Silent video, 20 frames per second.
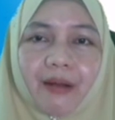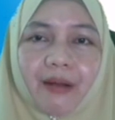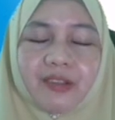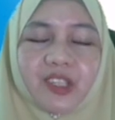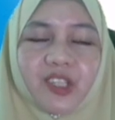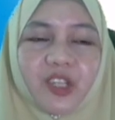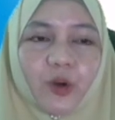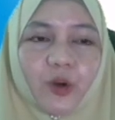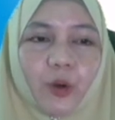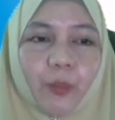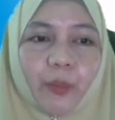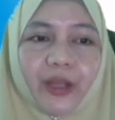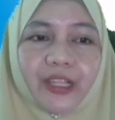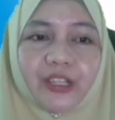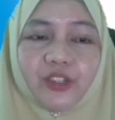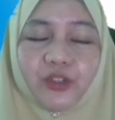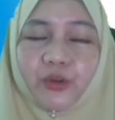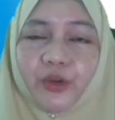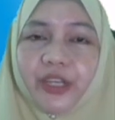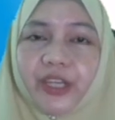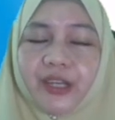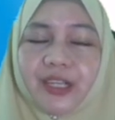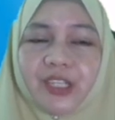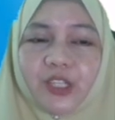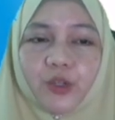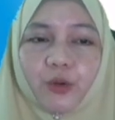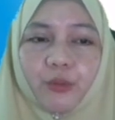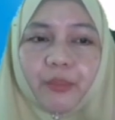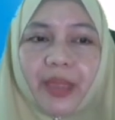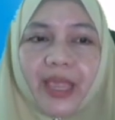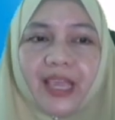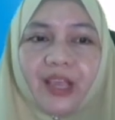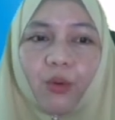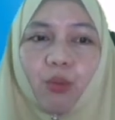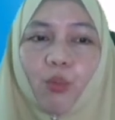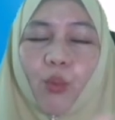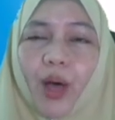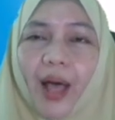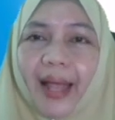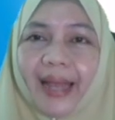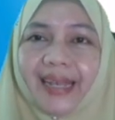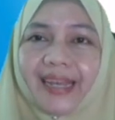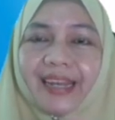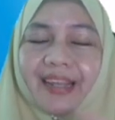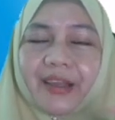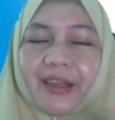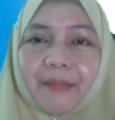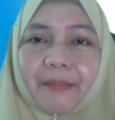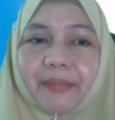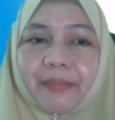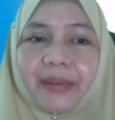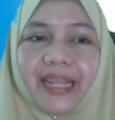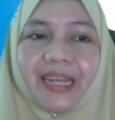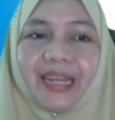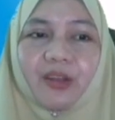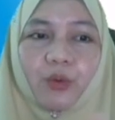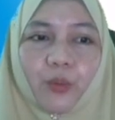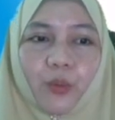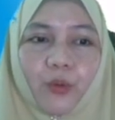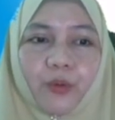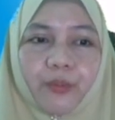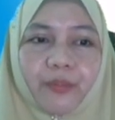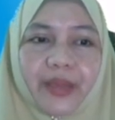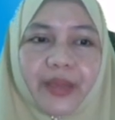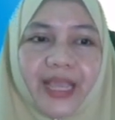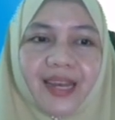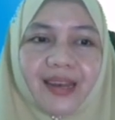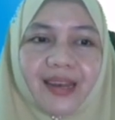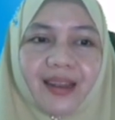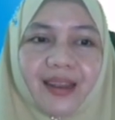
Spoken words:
0.2 years to make one complete orbit.